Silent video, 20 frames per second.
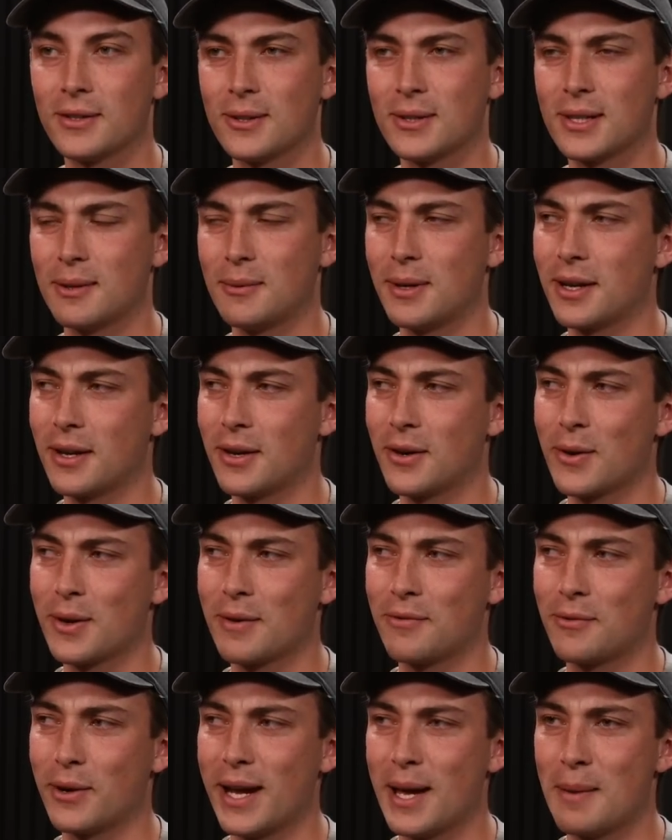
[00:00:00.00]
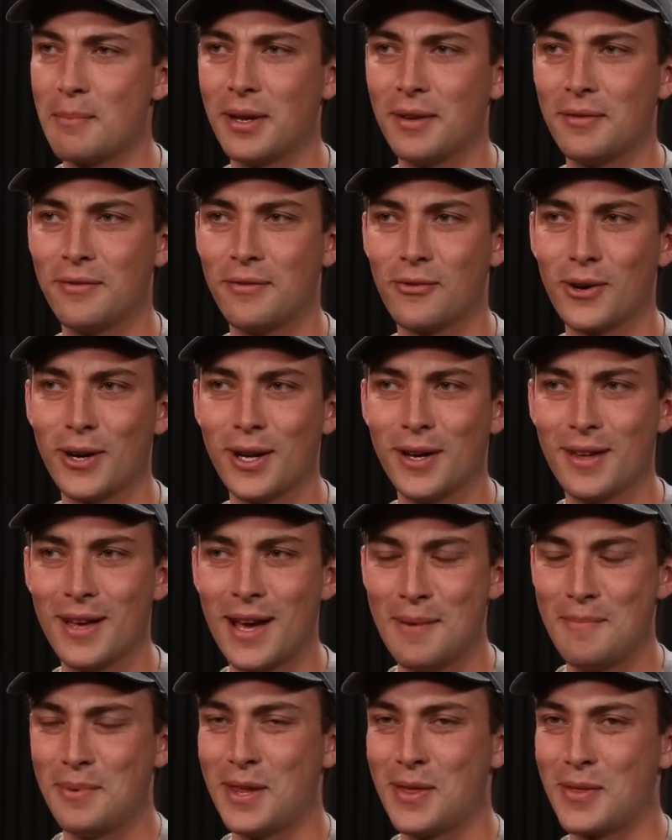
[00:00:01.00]
So I was like, why don't I do a free
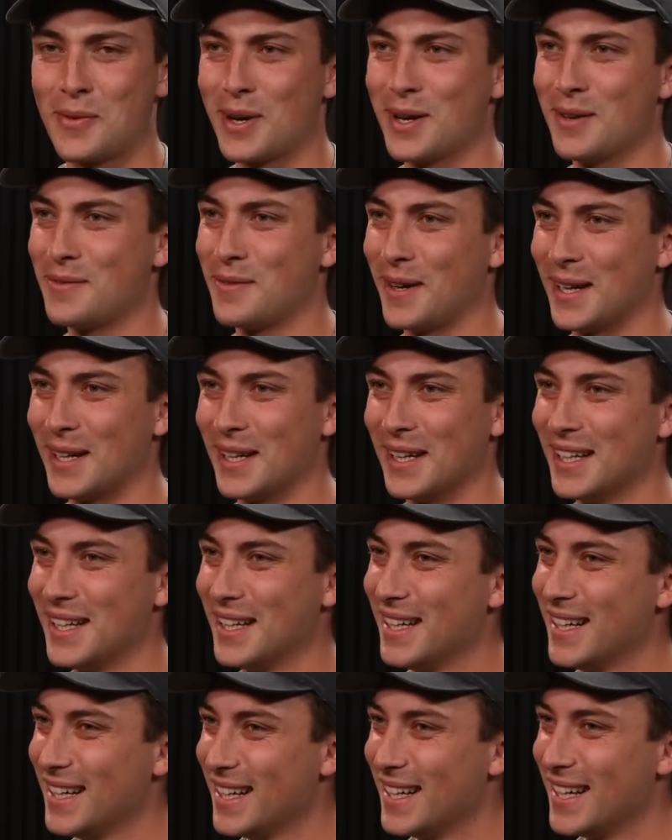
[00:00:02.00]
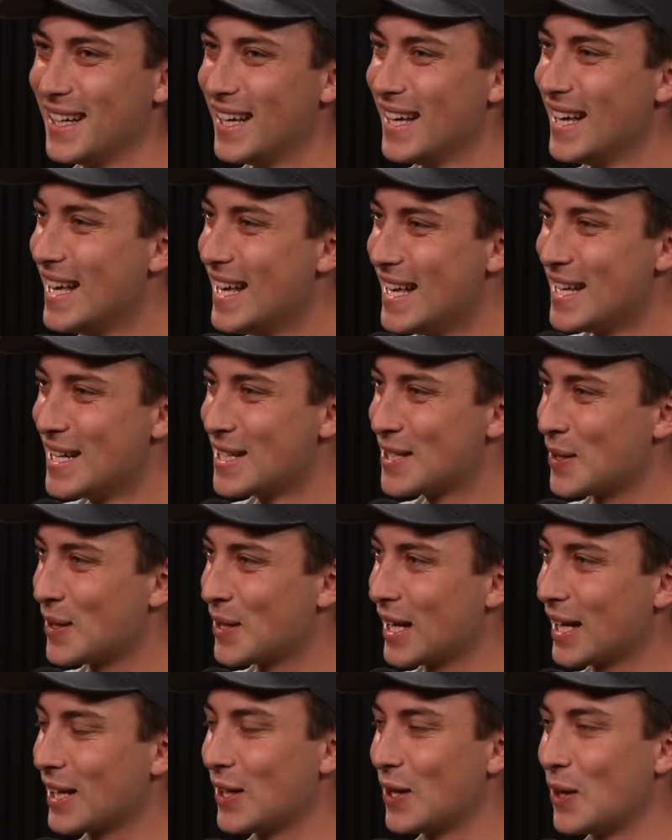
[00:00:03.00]
MP3 funnel? So
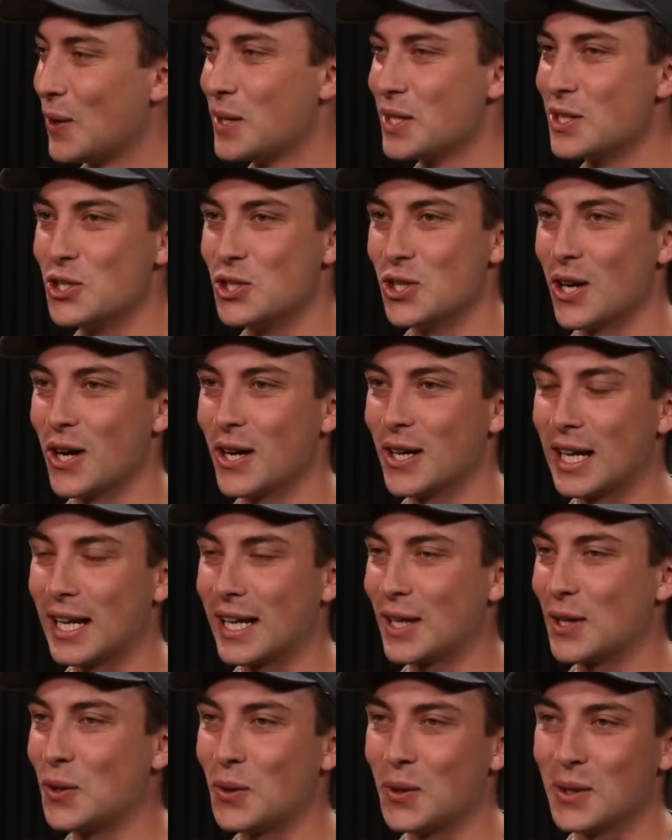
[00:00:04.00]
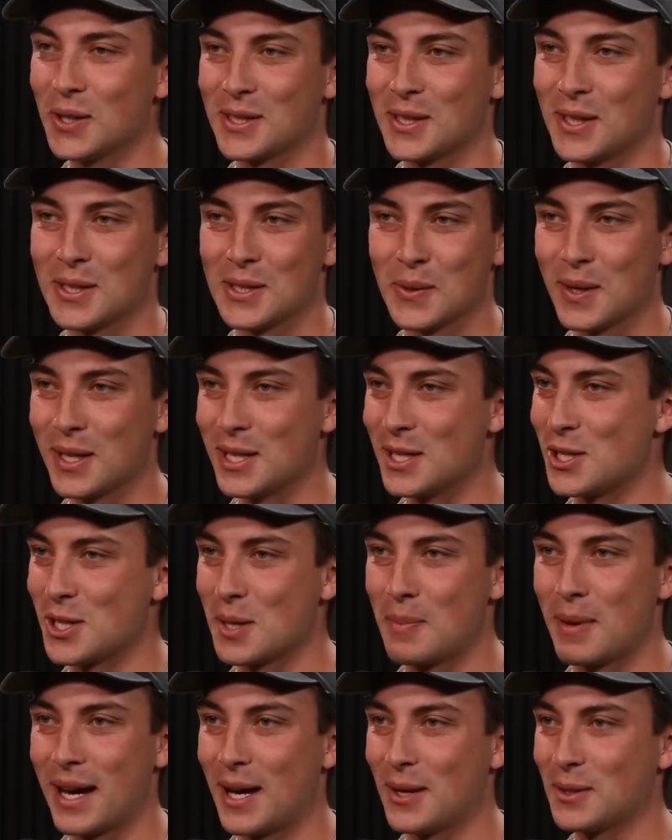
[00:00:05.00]
I'd like load a journaling course onto it and
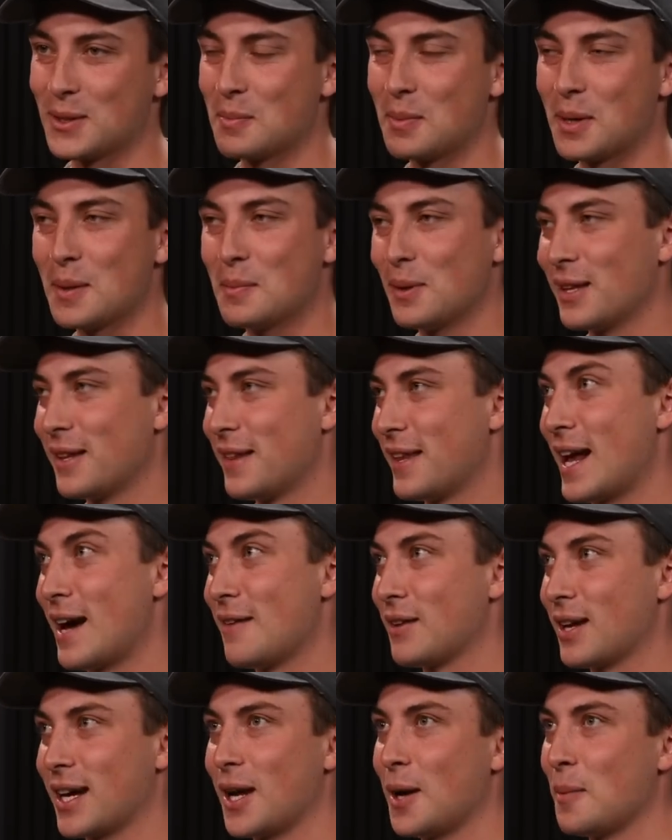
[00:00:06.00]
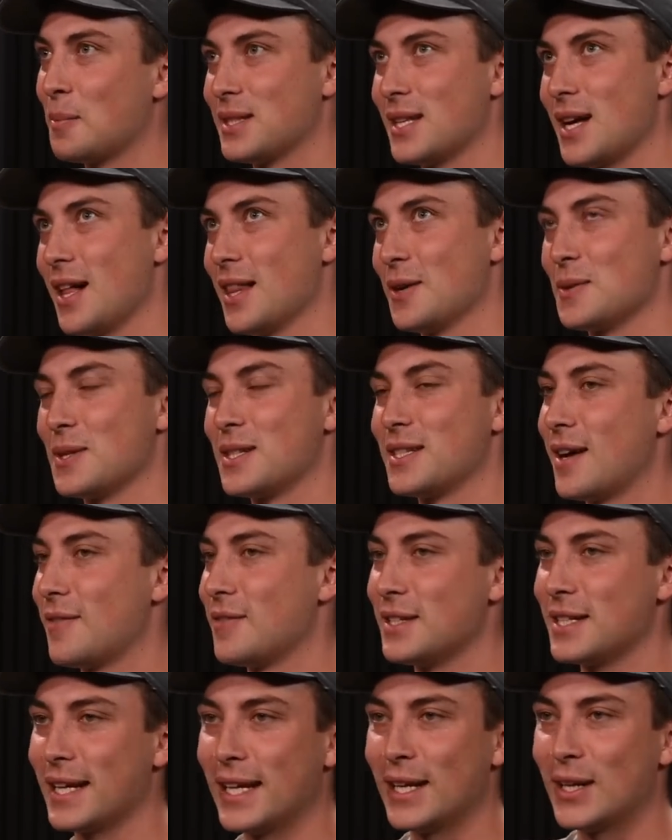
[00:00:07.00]
ship it out to people and then have like an upsell that was
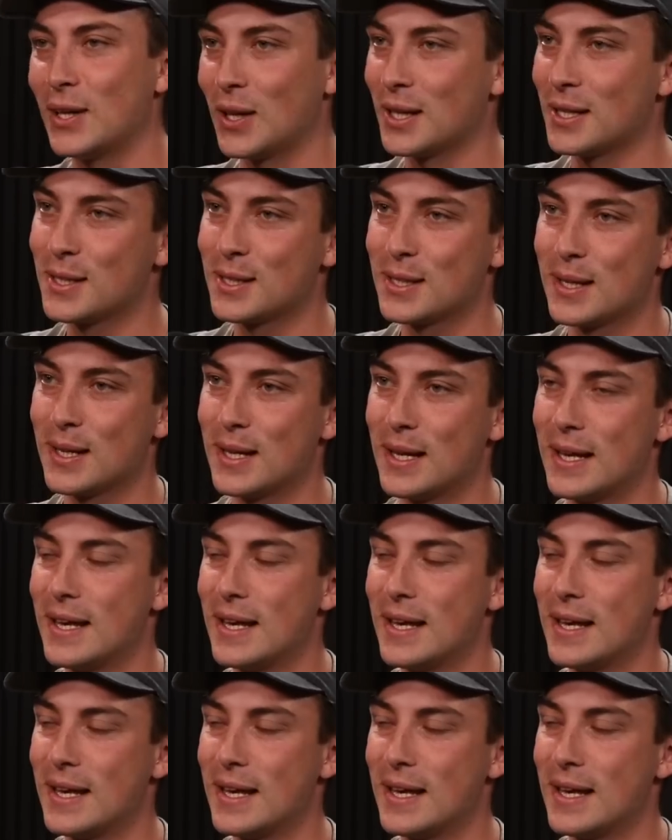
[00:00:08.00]
$17.